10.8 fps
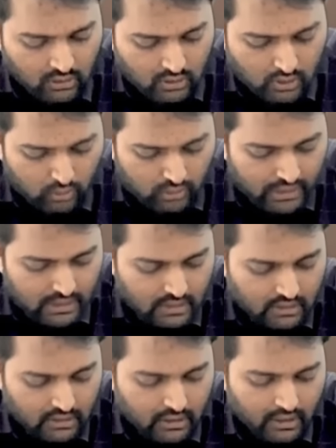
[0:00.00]

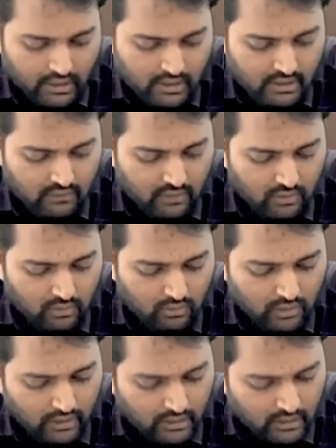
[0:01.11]
Stochastic K is equal to
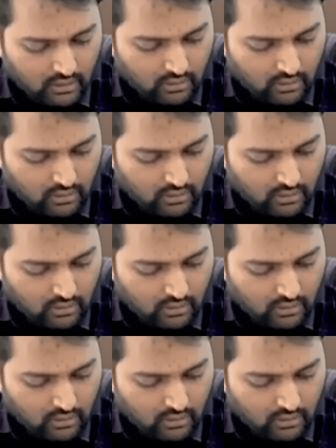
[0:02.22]
current